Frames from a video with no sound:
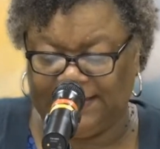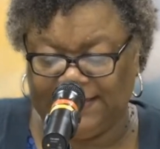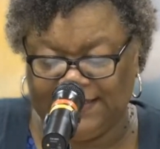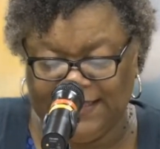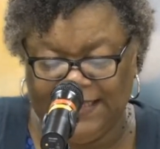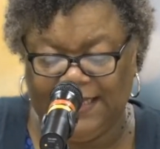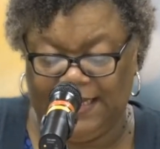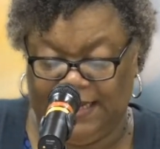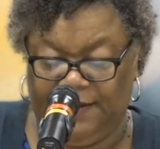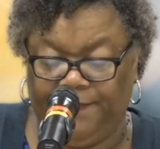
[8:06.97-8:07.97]

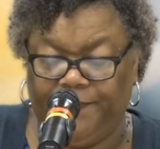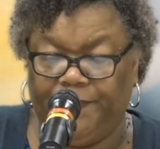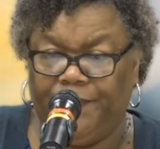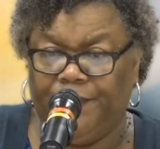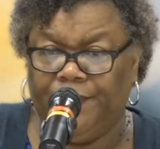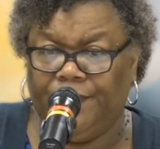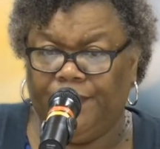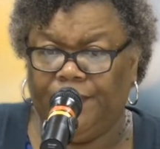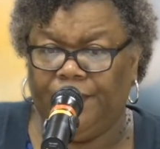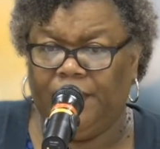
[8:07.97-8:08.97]
seeking
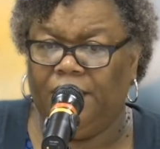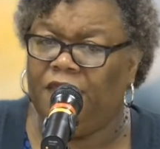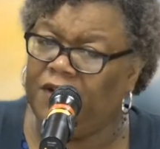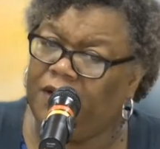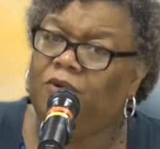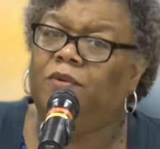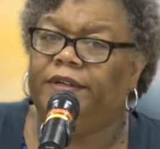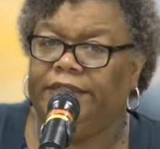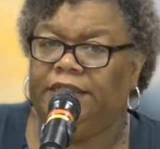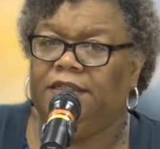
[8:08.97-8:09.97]
the
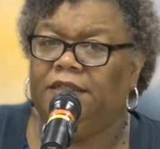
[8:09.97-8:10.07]
Lord?